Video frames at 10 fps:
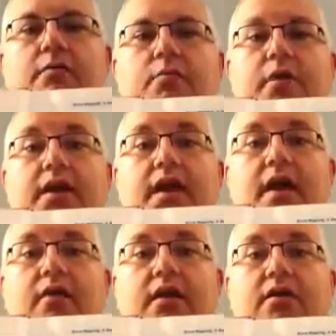printed
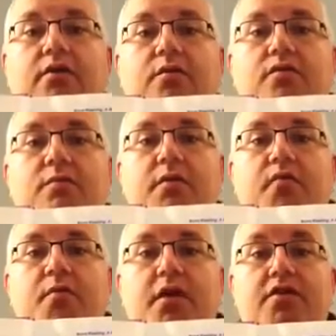out and glued some
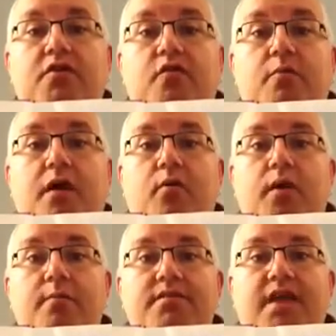information from my
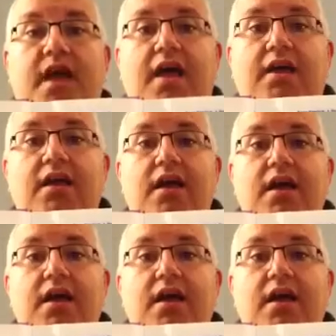website,